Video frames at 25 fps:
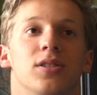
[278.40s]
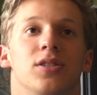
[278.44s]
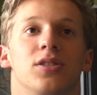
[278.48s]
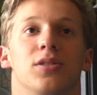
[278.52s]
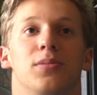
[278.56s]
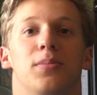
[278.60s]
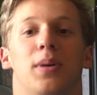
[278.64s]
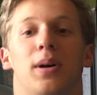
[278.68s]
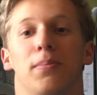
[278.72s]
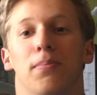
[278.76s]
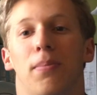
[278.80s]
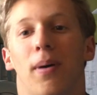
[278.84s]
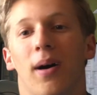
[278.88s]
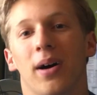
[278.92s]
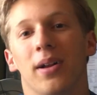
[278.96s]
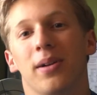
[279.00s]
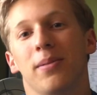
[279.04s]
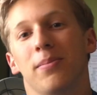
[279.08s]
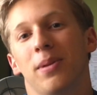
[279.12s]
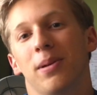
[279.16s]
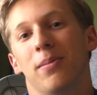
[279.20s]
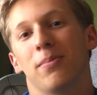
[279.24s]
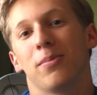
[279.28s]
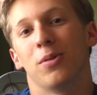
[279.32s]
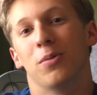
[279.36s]
So my
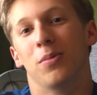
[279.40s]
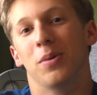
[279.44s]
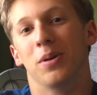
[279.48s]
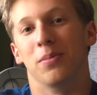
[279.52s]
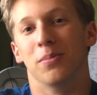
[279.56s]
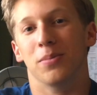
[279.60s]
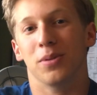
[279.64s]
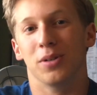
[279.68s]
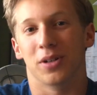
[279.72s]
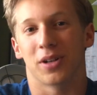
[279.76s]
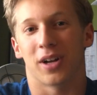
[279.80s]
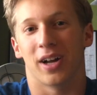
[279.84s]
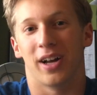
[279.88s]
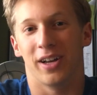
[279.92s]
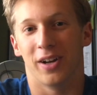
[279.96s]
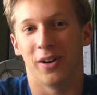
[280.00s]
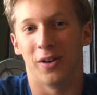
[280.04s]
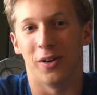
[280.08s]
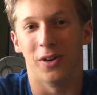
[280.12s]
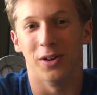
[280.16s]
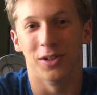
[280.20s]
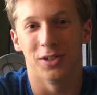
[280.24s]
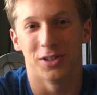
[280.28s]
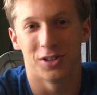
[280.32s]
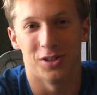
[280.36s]
bottom number 1 book I
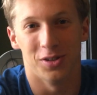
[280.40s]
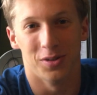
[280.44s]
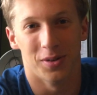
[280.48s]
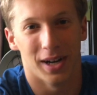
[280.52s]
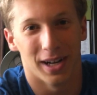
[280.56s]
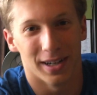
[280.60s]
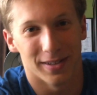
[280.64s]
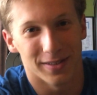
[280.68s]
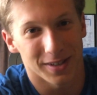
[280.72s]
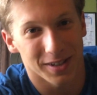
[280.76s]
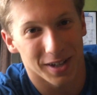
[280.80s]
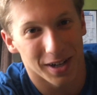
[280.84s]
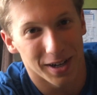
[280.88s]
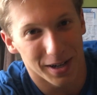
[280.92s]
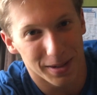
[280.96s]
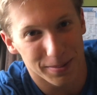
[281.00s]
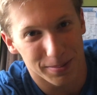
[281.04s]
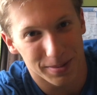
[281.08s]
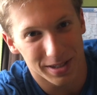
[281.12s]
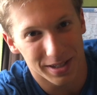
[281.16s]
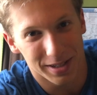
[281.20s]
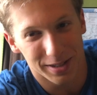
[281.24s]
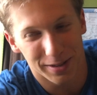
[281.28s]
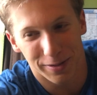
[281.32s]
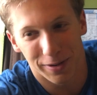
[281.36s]
also have a
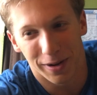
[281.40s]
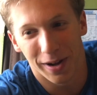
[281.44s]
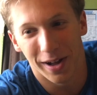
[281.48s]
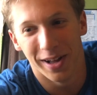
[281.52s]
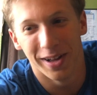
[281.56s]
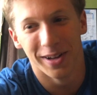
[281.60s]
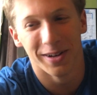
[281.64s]
copy of.